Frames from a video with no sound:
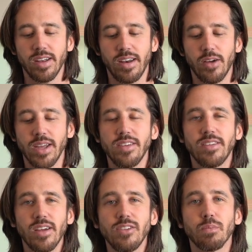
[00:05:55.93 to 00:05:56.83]
Now
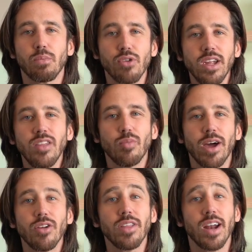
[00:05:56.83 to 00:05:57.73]
it does breathe
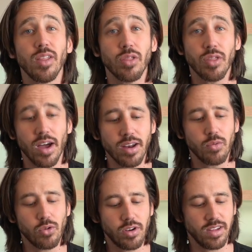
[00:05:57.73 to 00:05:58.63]
better than I thought
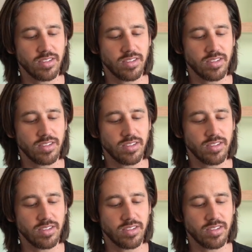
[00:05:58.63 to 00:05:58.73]
it would.